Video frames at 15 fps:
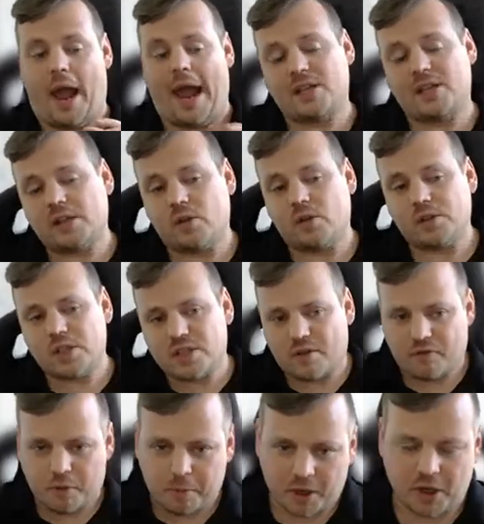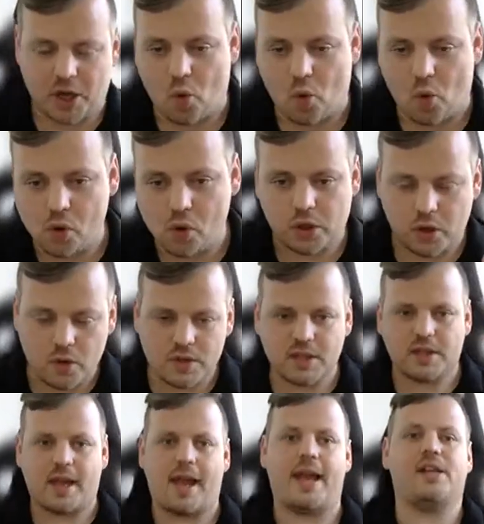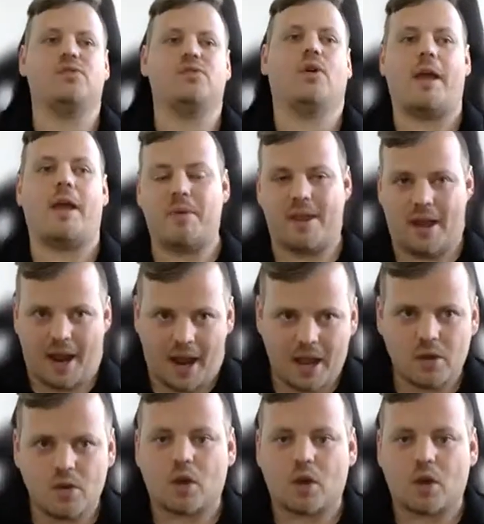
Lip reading: Actually, also something pretty cool. Using the XSOAR API,